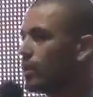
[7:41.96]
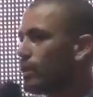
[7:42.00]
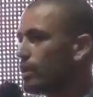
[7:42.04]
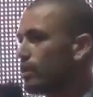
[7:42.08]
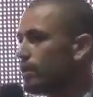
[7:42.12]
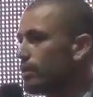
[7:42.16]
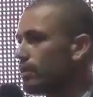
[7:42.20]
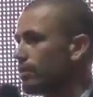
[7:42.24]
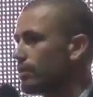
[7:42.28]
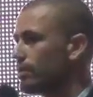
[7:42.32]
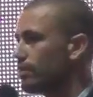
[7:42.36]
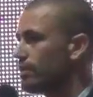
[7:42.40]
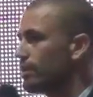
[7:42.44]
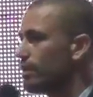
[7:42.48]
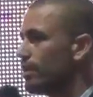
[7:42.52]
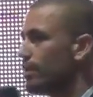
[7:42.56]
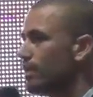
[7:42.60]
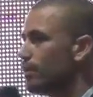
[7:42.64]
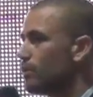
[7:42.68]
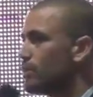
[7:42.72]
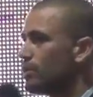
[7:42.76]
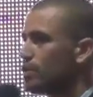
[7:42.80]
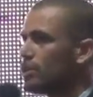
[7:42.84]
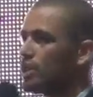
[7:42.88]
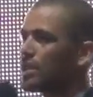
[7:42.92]
well.
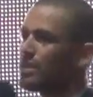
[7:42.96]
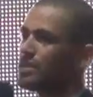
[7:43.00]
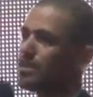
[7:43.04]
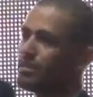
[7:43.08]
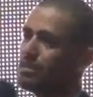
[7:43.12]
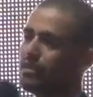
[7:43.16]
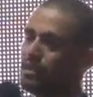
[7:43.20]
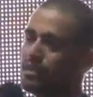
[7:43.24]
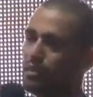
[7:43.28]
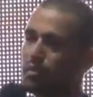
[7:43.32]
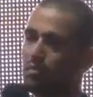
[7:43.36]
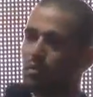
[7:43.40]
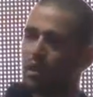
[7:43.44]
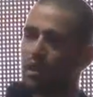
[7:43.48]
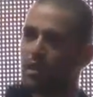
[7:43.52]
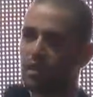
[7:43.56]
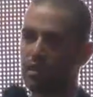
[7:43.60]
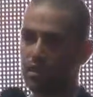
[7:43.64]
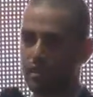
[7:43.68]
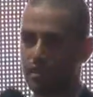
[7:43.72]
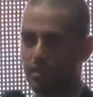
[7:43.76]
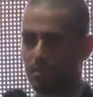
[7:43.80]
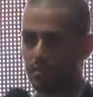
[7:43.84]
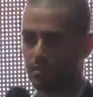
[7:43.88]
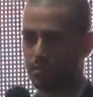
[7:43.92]
We just need the
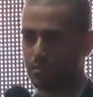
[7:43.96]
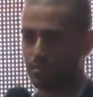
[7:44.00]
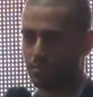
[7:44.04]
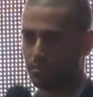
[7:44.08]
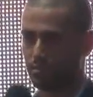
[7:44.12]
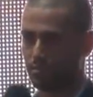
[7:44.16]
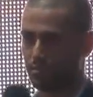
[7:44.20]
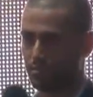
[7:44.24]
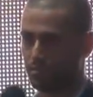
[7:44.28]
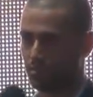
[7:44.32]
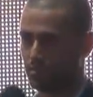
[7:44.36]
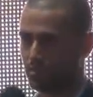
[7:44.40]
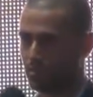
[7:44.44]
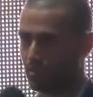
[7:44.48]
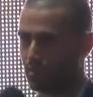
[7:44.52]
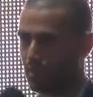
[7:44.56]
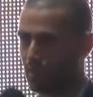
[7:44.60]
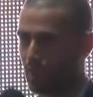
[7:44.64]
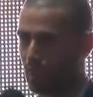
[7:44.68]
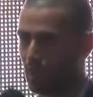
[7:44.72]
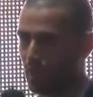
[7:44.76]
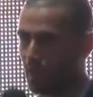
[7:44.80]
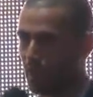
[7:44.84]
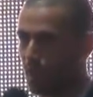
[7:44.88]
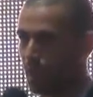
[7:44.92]
money.
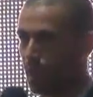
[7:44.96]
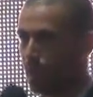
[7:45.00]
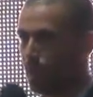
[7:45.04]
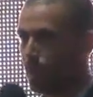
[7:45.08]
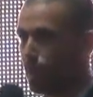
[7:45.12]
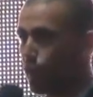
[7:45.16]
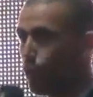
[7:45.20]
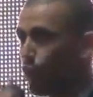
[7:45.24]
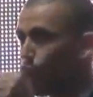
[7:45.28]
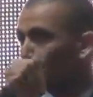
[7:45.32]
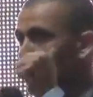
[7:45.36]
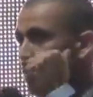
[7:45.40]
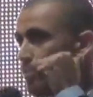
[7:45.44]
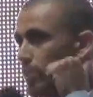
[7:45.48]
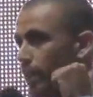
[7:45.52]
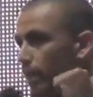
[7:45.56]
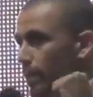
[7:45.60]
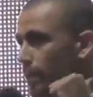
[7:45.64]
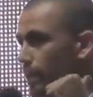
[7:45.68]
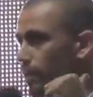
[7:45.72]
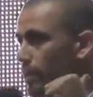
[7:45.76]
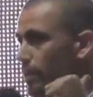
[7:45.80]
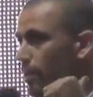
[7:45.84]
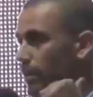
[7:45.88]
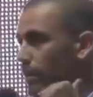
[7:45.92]
Going
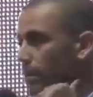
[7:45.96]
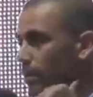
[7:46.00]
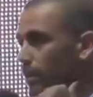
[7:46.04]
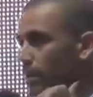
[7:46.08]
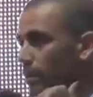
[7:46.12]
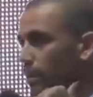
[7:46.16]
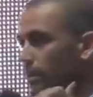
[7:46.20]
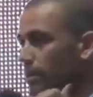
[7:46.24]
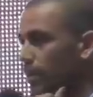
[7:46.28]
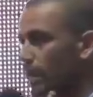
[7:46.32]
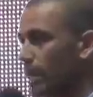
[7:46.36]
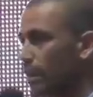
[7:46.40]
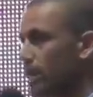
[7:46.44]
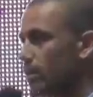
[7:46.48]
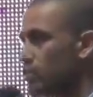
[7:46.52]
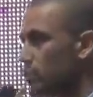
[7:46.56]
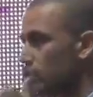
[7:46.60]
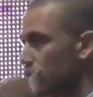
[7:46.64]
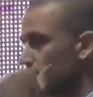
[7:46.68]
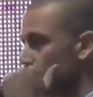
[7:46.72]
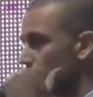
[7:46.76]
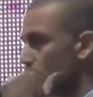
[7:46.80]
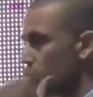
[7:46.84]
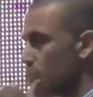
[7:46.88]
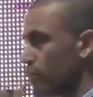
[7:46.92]
back, the
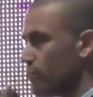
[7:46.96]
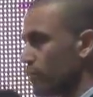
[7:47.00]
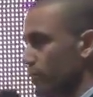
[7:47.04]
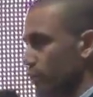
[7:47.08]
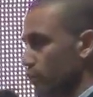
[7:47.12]
engines of